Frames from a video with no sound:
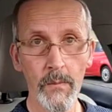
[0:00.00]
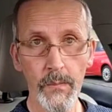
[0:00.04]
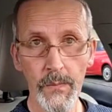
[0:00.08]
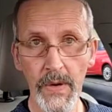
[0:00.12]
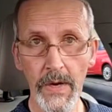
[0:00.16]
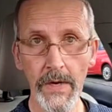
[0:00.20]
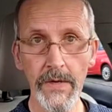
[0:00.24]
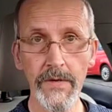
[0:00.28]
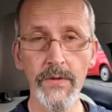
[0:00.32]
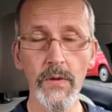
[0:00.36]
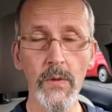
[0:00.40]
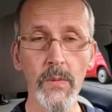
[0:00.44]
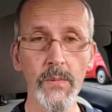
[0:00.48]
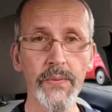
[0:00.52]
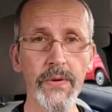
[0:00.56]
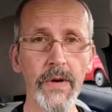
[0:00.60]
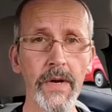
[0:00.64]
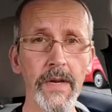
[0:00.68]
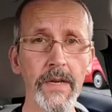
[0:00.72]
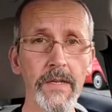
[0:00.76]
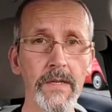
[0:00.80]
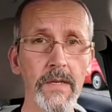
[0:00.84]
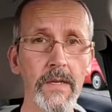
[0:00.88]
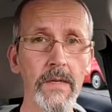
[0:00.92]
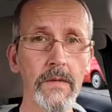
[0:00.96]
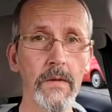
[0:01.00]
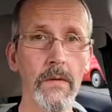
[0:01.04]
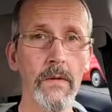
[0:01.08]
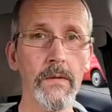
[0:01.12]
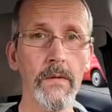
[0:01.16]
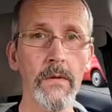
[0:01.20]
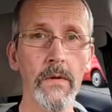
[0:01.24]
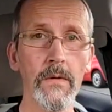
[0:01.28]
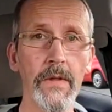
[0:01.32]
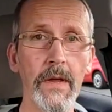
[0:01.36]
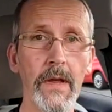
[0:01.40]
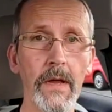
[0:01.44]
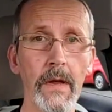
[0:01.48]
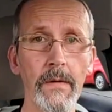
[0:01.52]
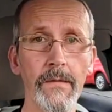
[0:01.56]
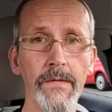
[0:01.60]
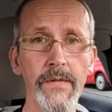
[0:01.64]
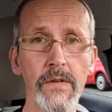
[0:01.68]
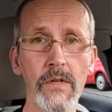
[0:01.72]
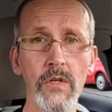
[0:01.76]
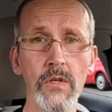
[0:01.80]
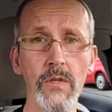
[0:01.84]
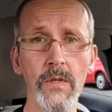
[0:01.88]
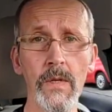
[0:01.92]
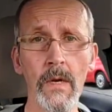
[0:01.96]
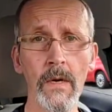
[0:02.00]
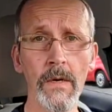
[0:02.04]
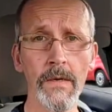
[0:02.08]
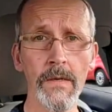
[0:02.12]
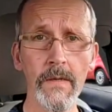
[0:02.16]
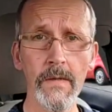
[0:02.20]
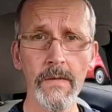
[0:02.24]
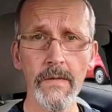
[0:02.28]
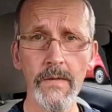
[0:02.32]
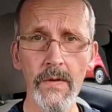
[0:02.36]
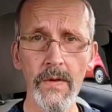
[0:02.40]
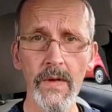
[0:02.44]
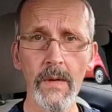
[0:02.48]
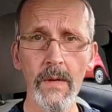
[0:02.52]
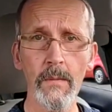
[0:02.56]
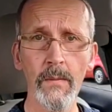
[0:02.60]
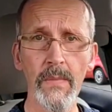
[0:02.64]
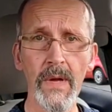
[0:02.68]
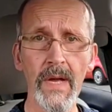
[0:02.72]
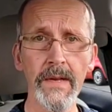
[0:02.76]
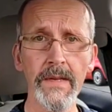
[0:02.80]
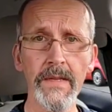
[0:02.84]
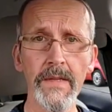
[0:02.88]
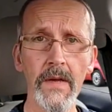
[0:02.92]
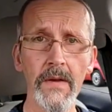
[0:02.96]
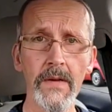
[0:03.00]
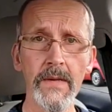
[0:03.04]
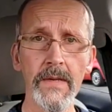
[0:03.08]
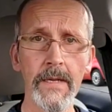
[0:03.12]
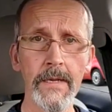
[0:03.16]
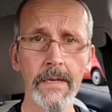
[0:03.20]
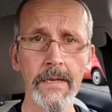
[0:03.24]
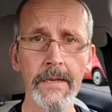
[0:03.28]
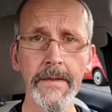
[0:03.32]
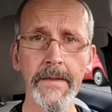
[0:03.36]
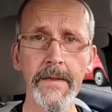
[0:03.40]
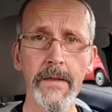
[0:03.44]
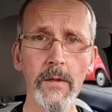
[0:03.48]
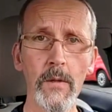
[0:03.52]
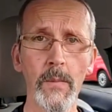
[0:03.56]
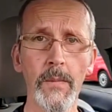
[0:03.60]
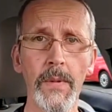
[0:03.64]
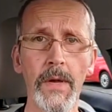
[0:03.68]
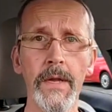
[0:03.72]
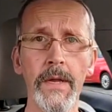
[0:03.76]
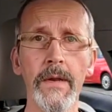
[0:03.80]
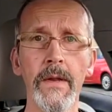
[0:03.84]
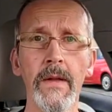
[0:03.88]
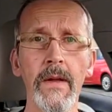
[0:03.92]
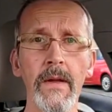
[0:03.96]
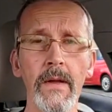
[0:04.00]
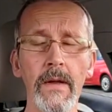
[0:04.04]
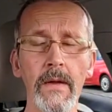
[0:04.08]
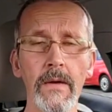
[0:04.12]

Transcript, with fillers: Petrol prices, although they have started to come back down a little bit,